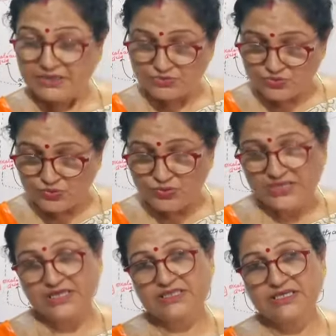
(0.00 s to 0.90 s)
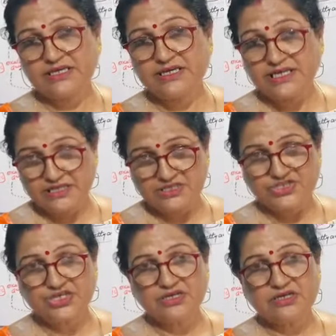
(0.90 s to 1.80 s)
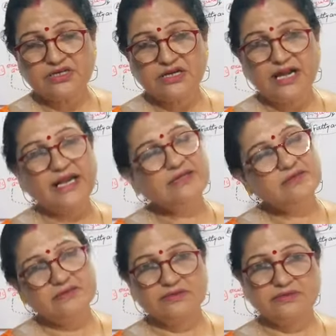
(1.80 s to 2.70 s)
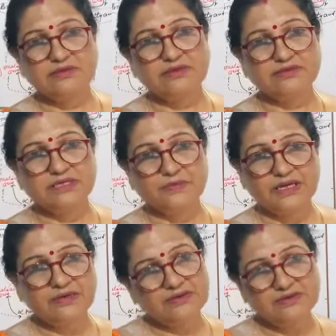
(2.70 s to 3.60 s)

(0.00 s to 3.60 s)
to get their energy, and some are